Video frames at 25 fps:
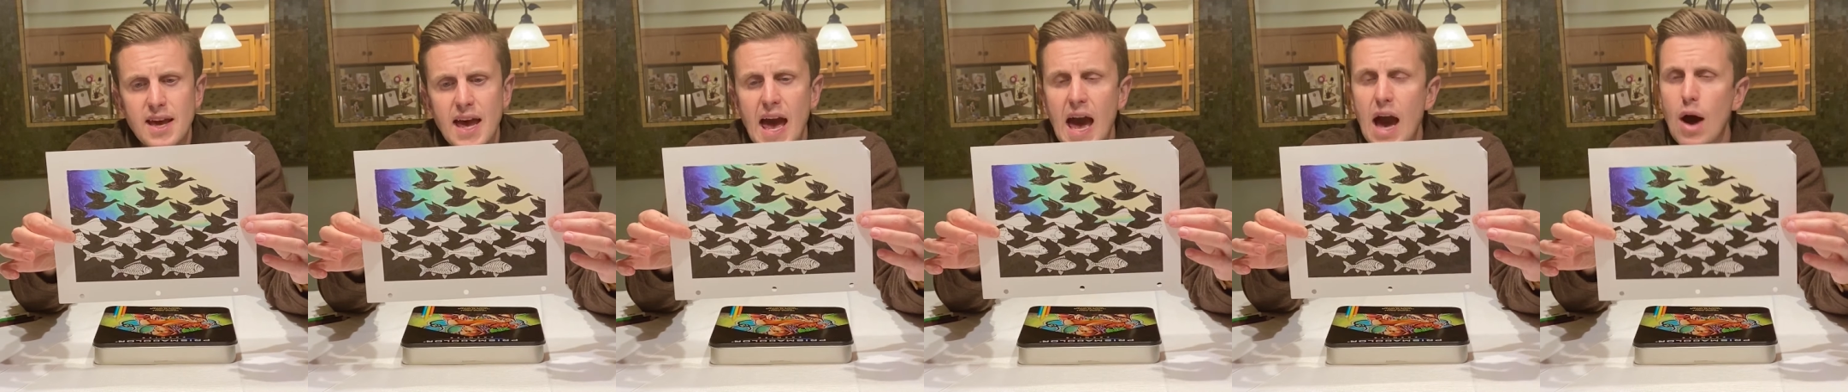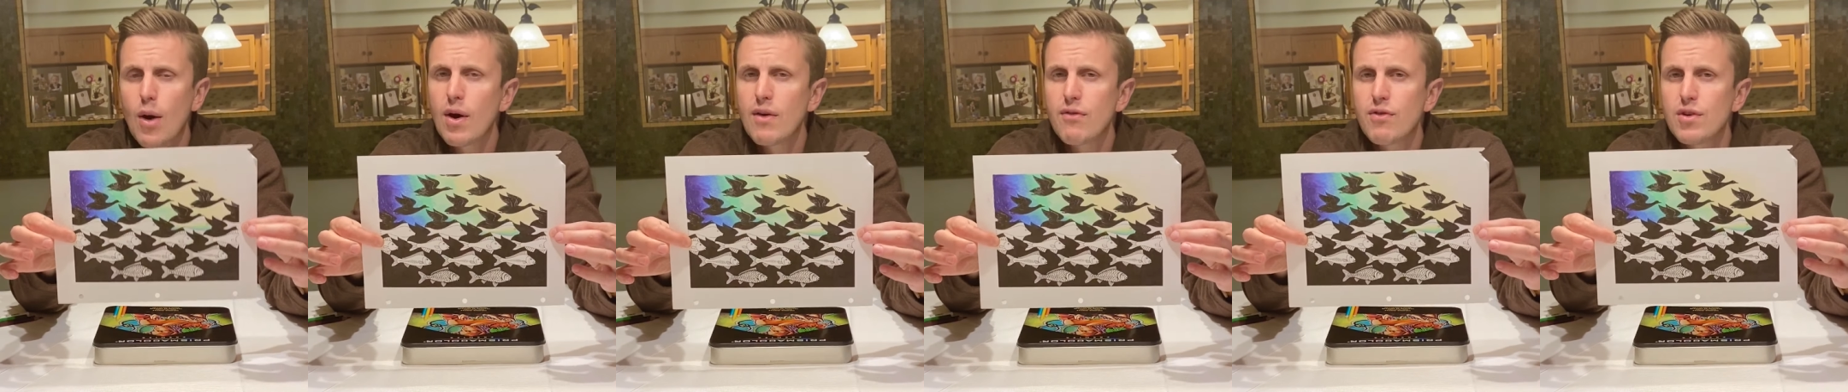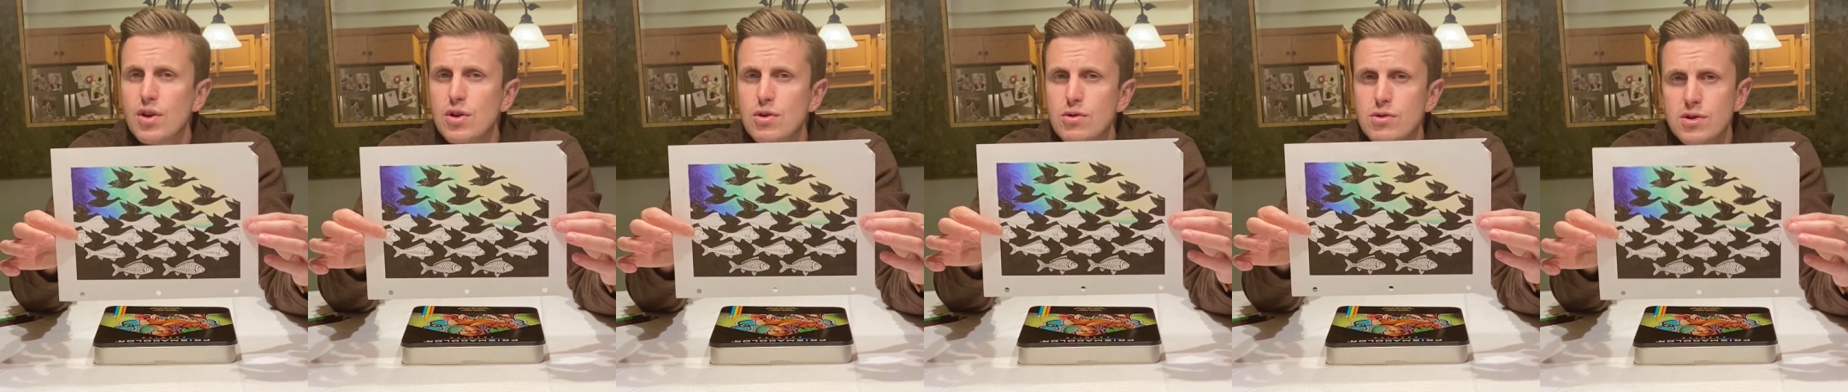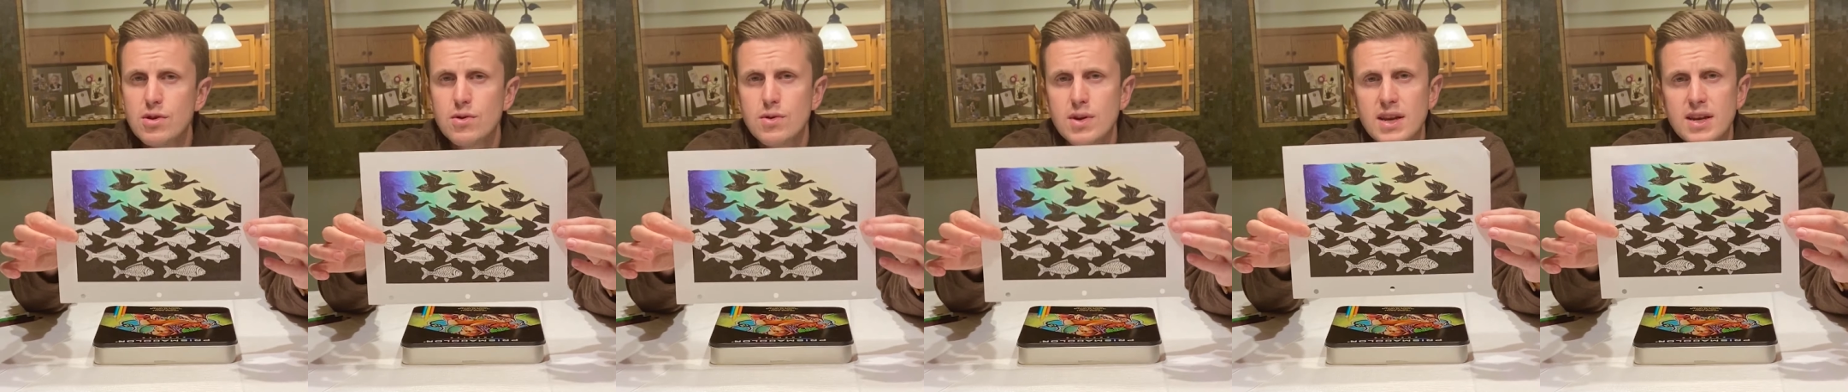However, you
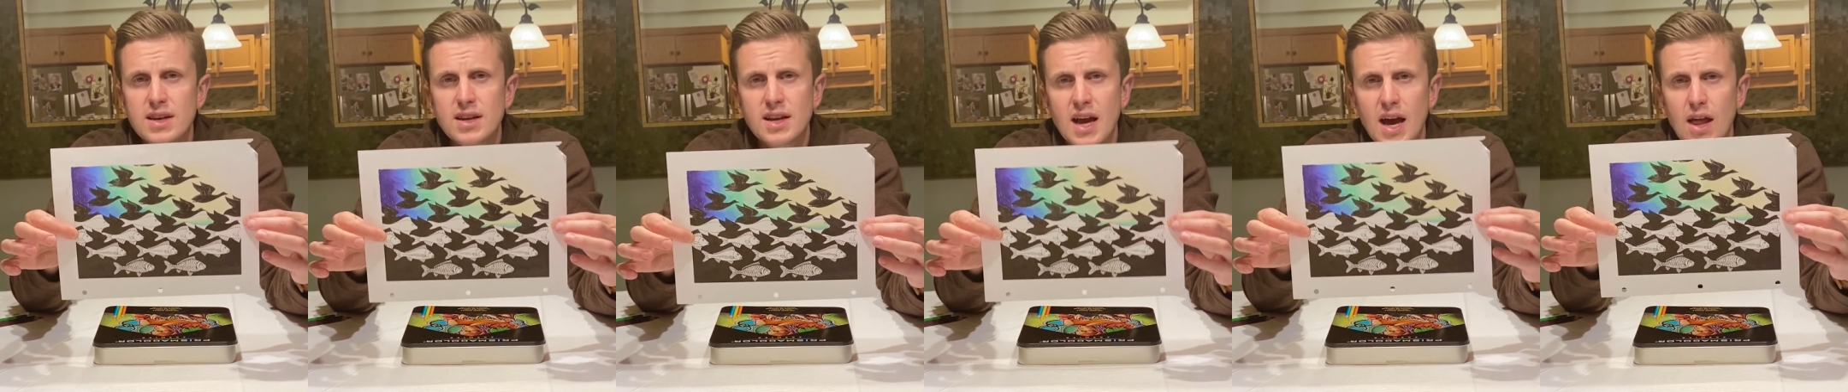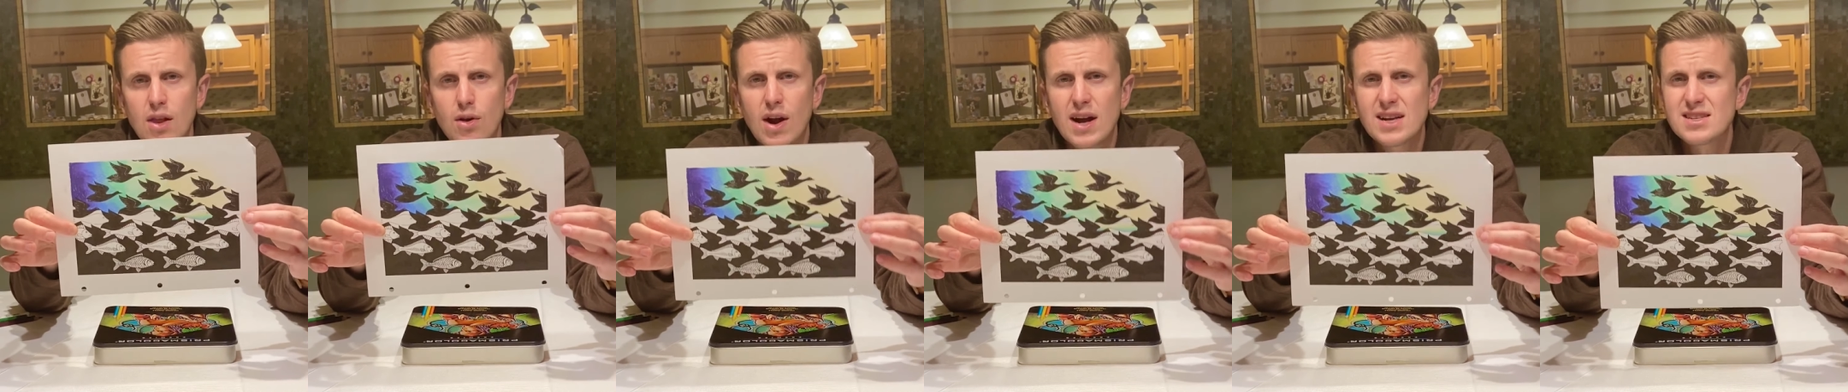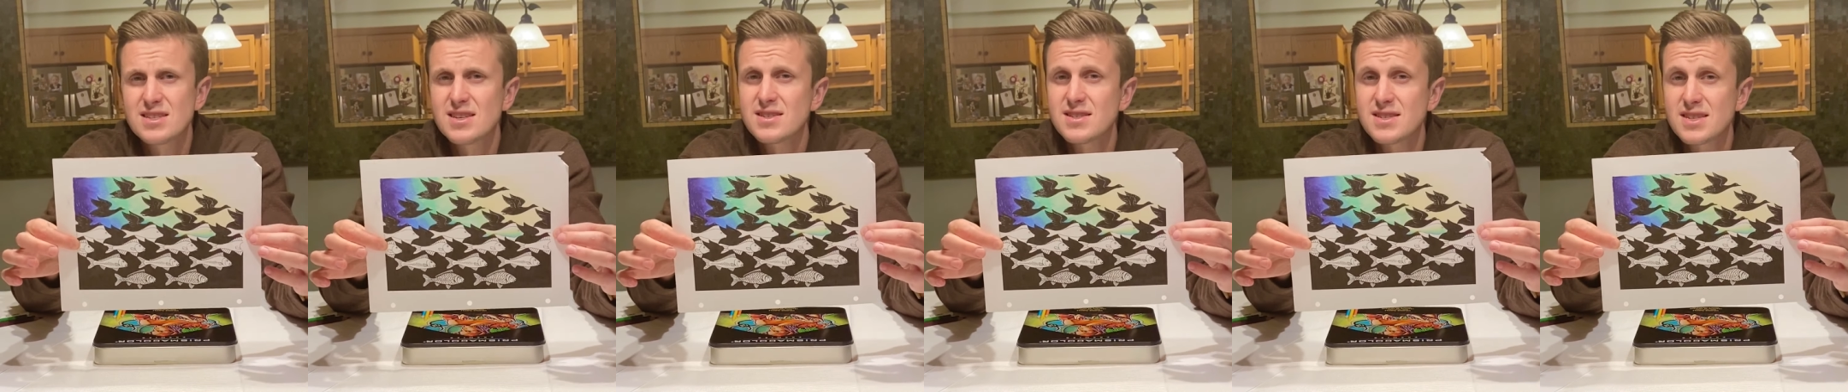do need to colorize a